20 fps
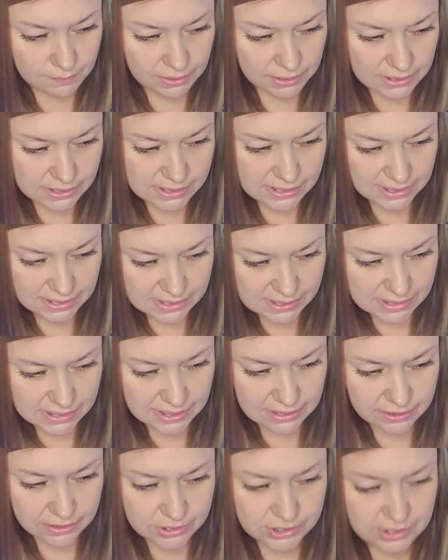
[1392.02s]
because that's
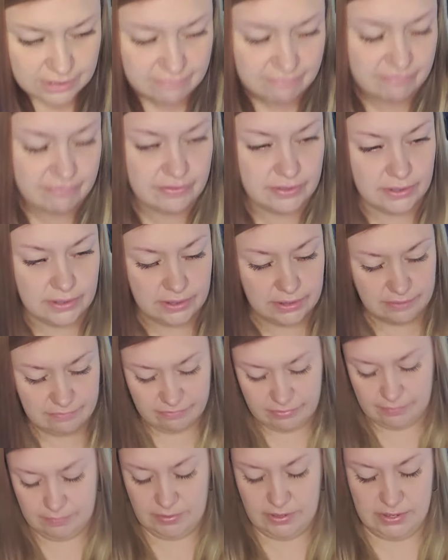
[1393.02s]
the energy i'm feeling
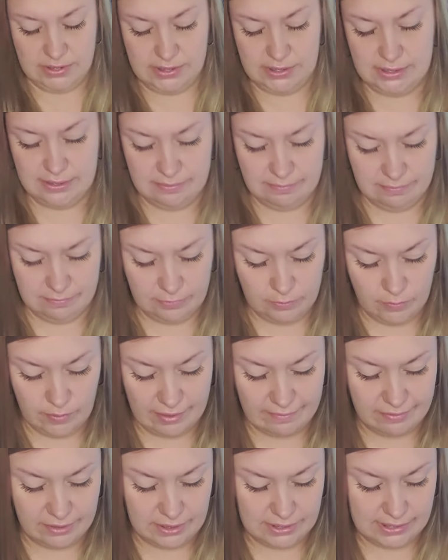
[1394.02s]
from this
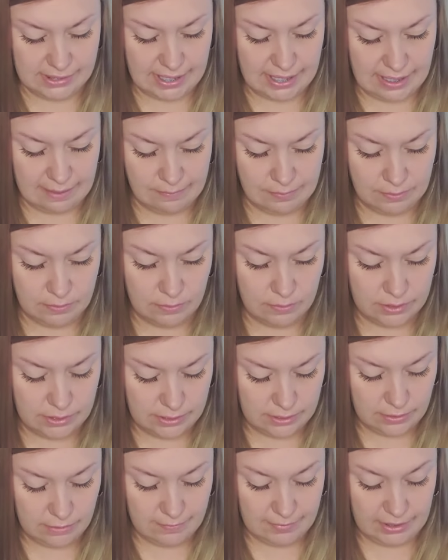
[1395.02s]
whoever this capricorn
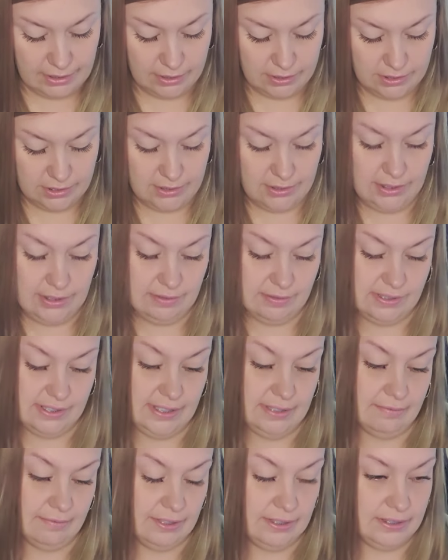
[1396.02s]
oh my gosh and it's
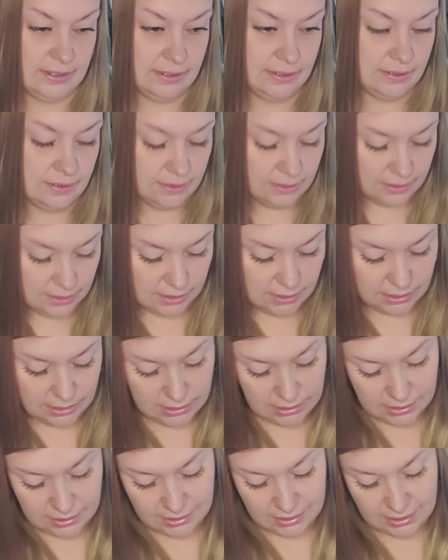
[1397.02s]
like right there
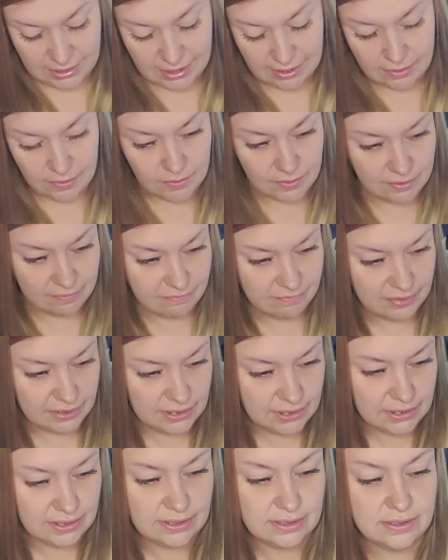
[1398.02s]
how
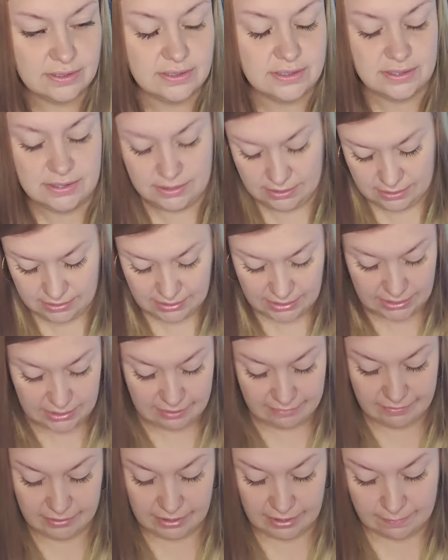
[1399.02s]
convenient that
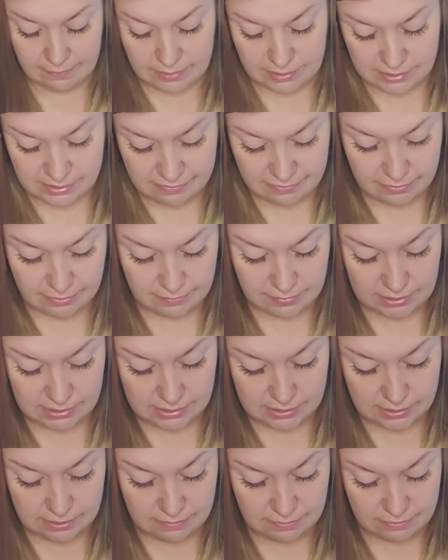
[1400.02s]
never happens for me
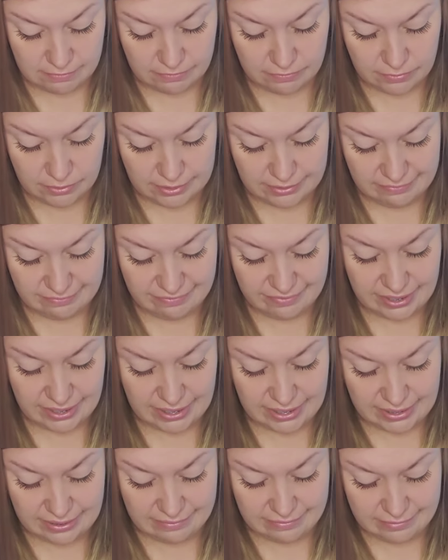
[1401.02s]
so number
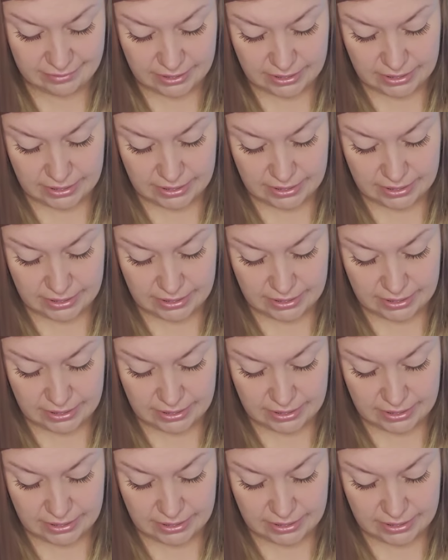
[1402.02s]
45